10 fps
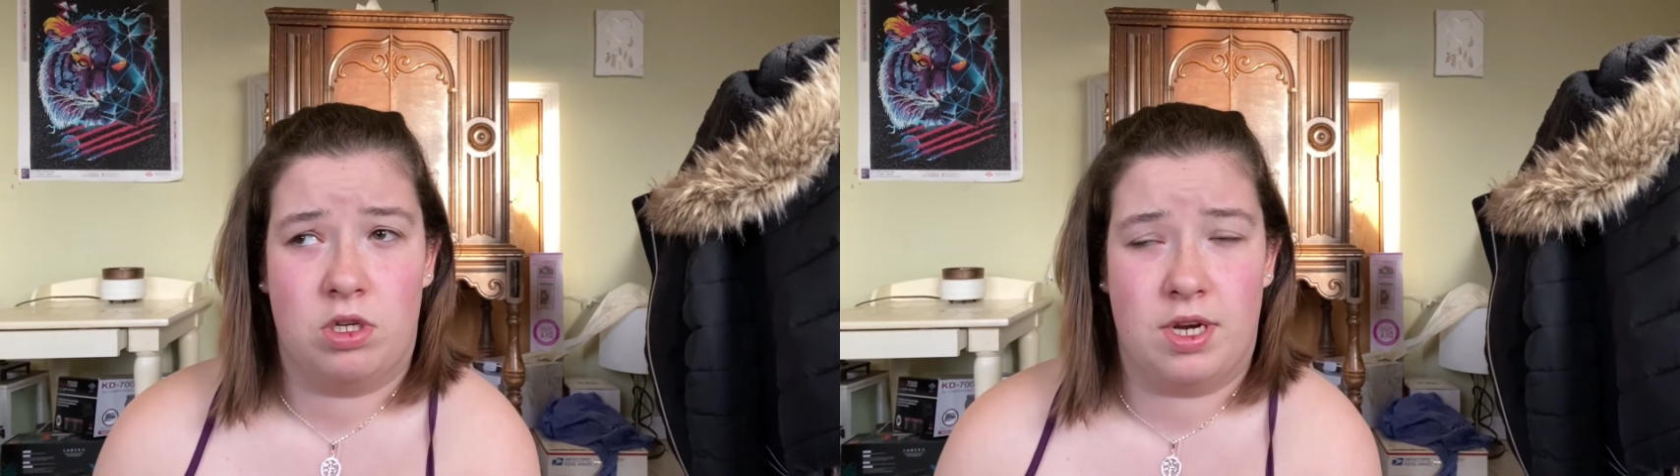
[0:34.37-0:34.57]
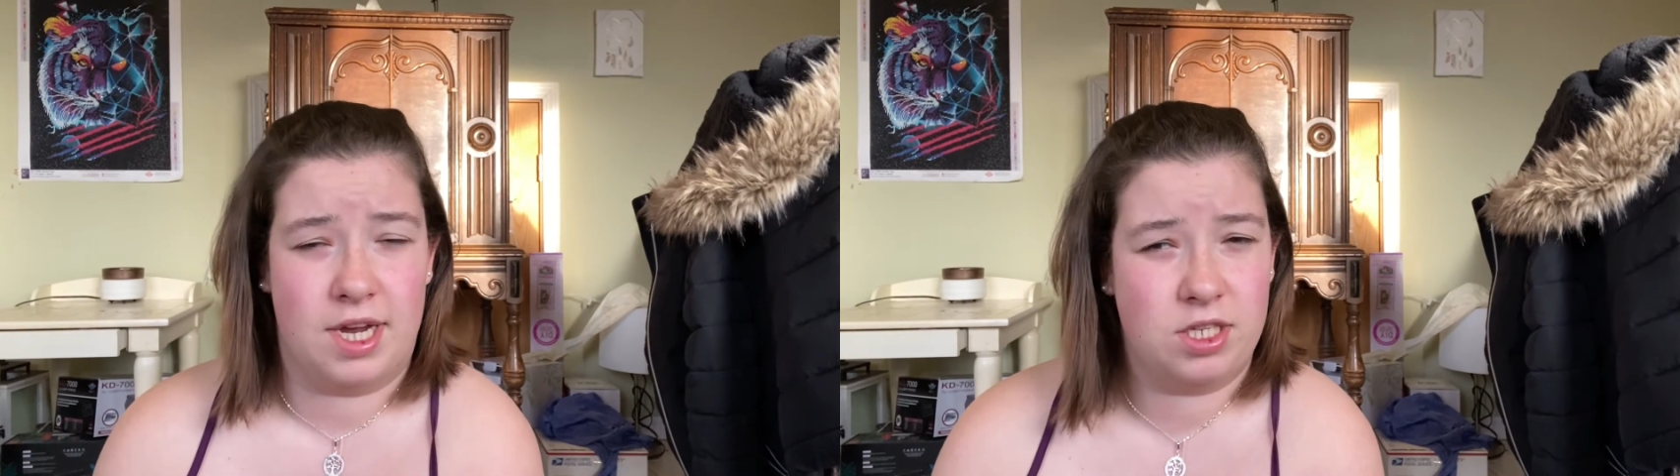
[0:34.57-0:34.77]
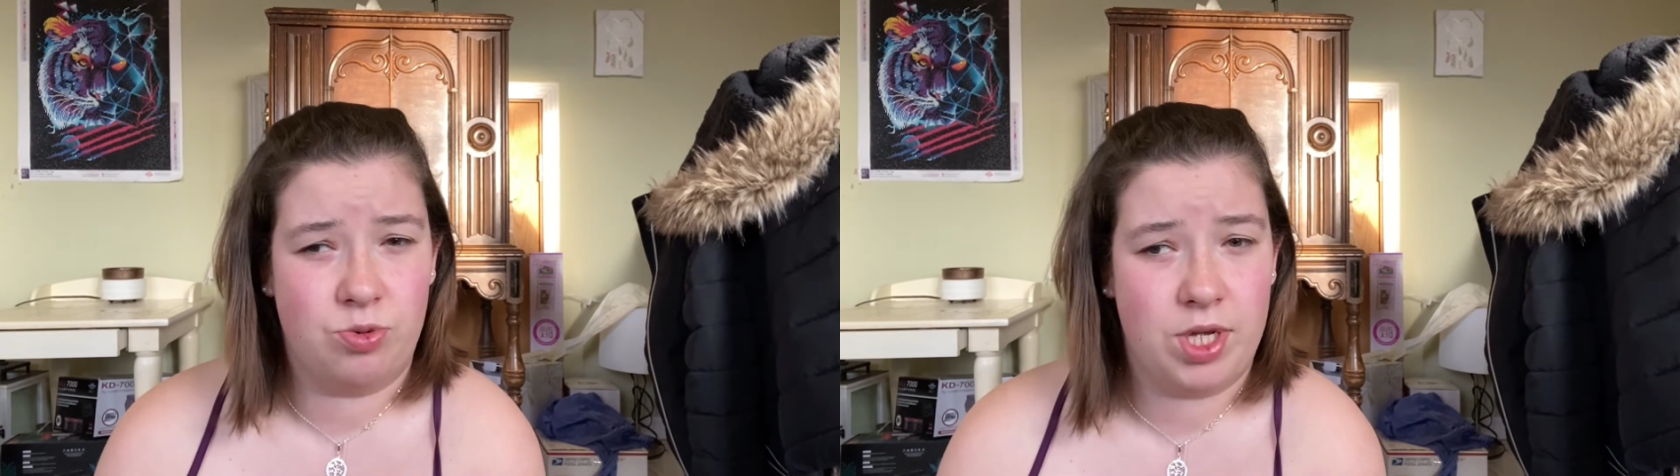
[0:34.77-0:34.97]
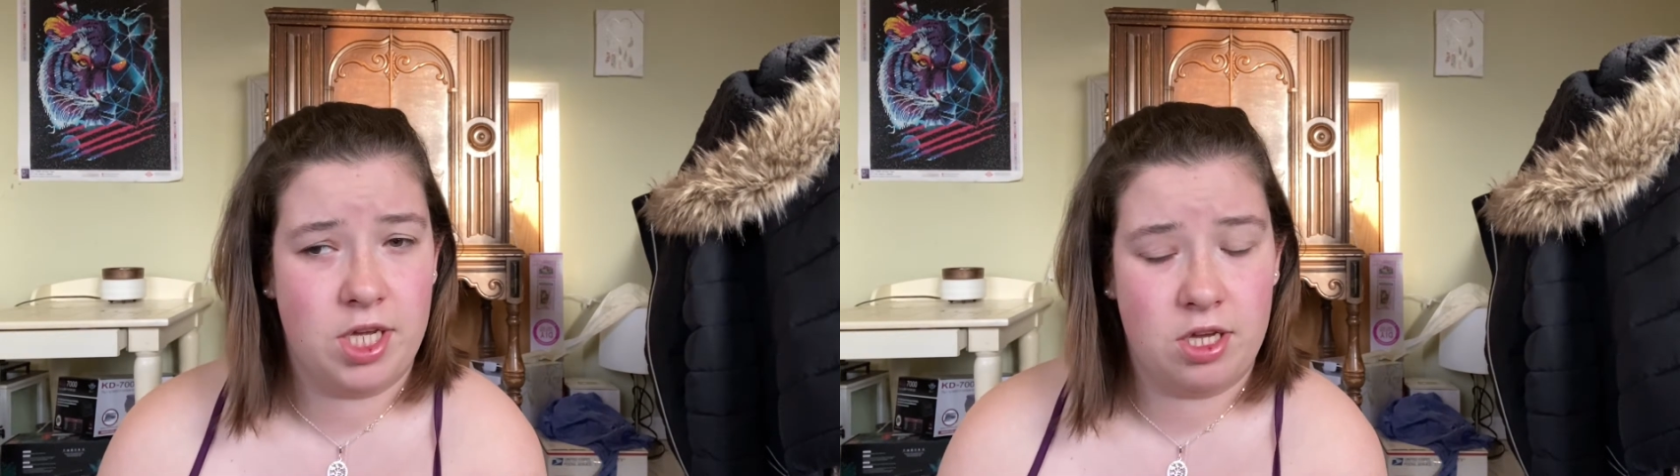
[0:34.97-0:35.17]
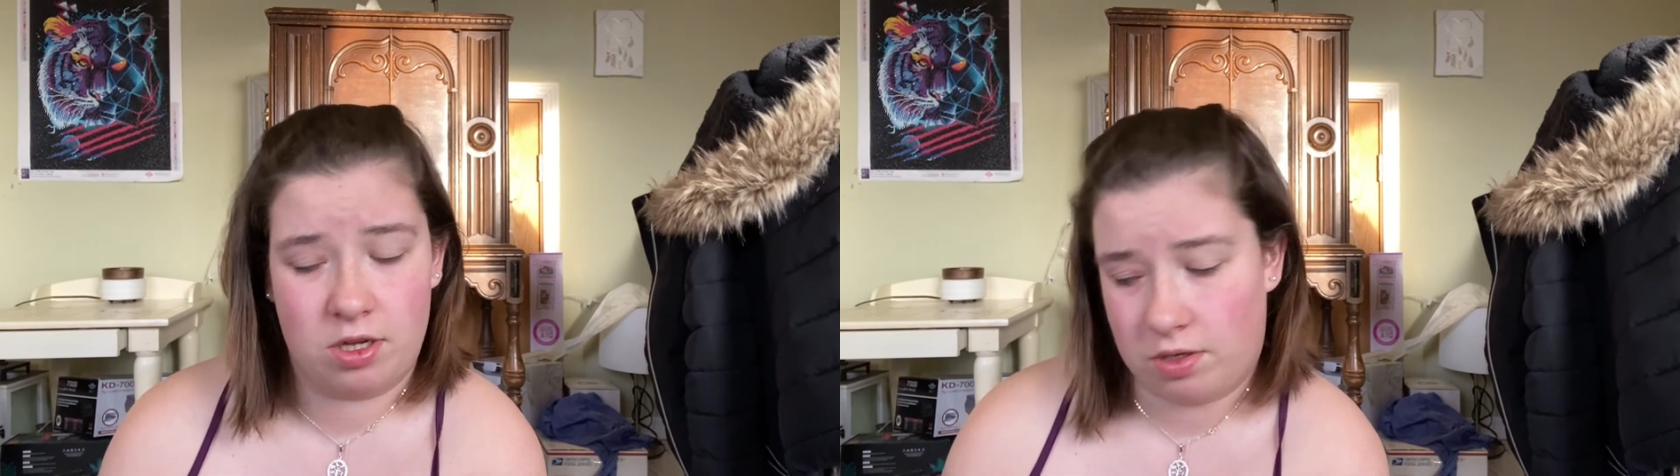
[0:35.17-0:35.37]
next
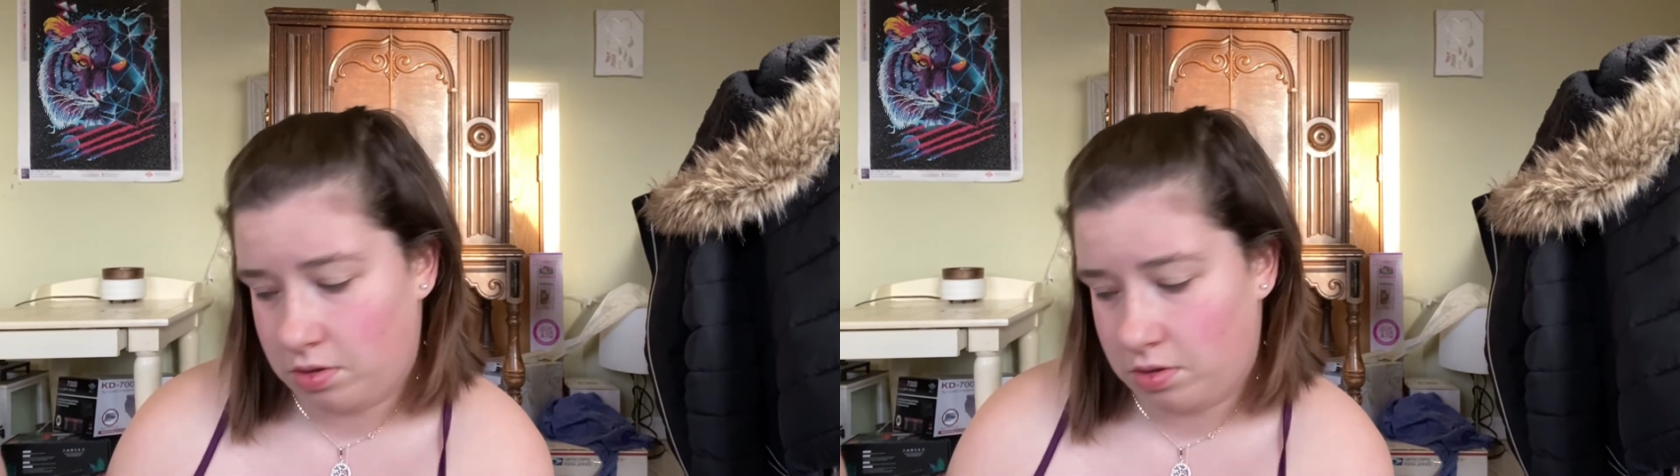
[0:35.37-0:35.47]
week